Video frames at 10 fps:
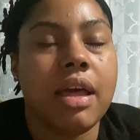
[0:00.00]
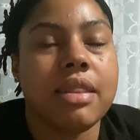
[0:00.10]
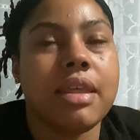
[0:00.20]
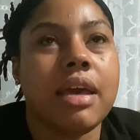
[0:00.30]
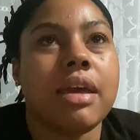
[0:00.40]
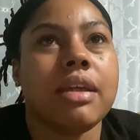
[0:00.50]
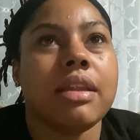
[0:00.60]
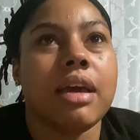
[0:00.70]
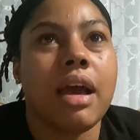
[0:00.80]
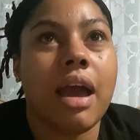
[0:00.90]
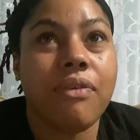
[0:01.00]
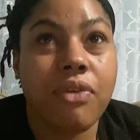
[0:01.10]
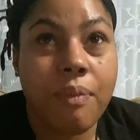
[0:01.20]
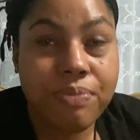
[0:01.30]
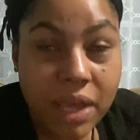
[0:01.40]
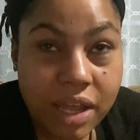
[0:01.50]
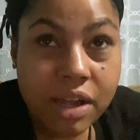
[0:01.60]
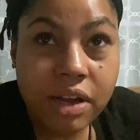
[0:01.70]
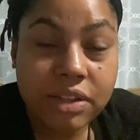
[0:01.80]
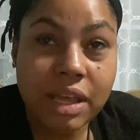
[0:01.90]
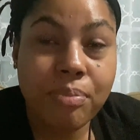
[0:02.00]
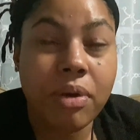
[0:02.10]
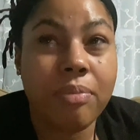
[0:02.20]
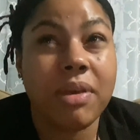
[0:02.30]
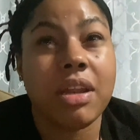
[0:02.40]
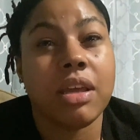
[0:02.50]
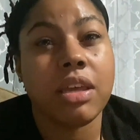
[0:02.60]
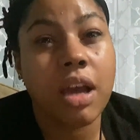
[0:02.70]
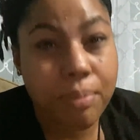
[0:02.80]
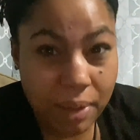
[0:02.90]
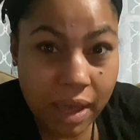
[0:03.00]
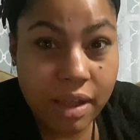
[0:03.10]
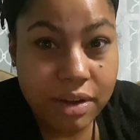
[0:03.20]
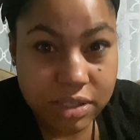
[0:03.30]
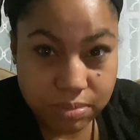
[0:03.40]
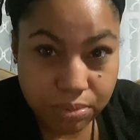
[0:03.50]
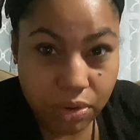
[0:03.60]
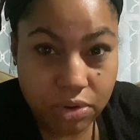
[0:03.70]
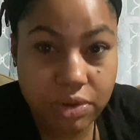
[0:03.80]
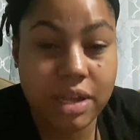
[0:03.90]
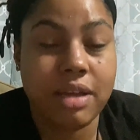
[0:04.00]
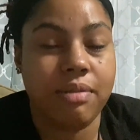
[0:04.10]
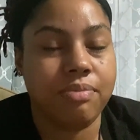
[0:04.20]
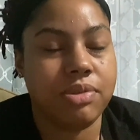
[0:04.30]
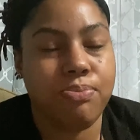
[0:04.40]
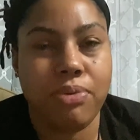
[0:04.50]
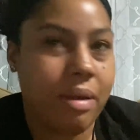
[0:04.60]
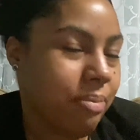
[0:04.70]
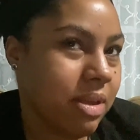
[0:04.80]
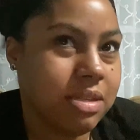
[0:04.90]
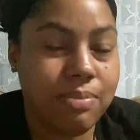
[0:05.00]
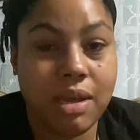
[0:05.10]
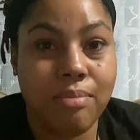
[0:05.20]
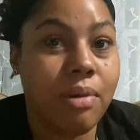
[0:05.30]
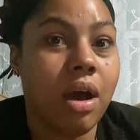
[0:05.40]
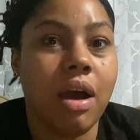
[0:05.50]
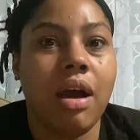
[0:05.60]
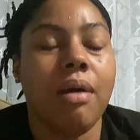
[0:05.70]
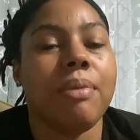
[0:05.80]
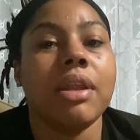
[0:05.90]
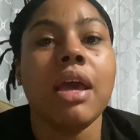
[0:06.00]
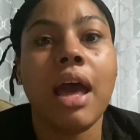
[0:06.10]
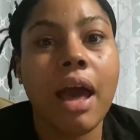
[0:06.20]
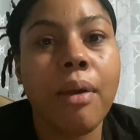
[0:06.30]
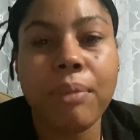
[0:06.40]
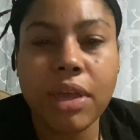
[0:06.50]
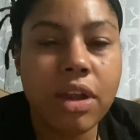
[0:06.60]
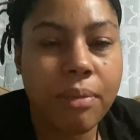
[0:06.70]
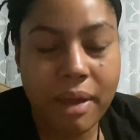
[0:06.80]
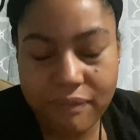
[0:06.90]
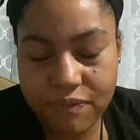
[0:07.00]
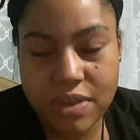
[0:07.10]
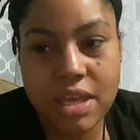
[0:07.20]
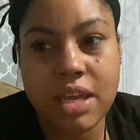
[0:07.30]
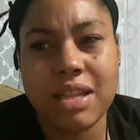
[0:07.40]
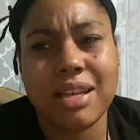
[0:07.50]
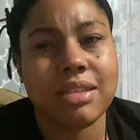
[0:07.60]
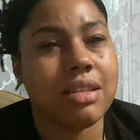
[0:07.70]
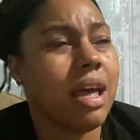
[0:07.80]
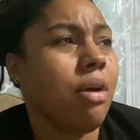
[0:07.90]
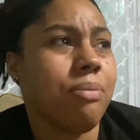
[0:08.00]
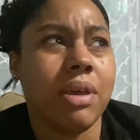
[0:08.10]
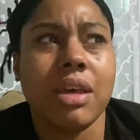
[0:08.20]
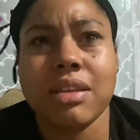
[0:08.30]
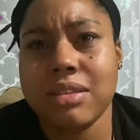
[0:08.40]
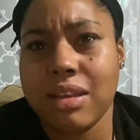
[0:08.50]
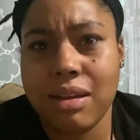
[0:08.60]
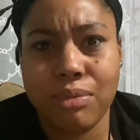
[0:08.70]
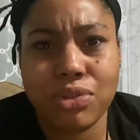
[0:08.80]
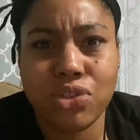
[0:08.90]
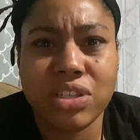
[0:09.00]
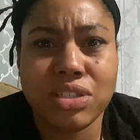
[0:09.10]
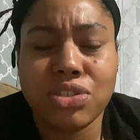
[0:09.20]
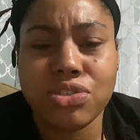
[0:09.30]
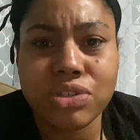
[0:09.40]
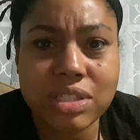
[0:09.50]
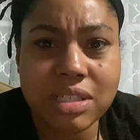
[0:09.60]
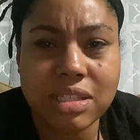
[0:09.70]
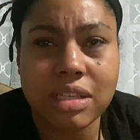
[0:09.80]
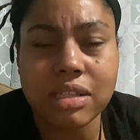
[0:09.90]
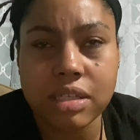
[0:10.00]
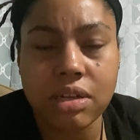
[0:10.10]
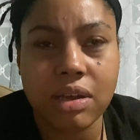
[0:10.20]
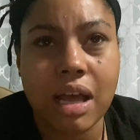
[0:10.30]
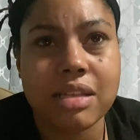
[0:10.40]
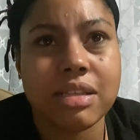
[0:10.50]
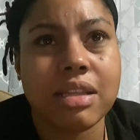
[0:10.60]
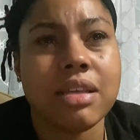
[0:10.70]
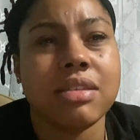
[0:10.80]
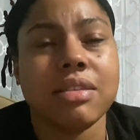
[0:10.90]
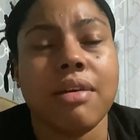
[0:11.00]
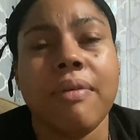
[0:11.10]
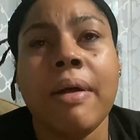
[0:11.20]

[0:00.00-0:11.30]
Then from there, they put me in a young parents program to prep me to be a mom and help me get on my feet. They helped me get set up with transitional assistance and all kinds of stuff.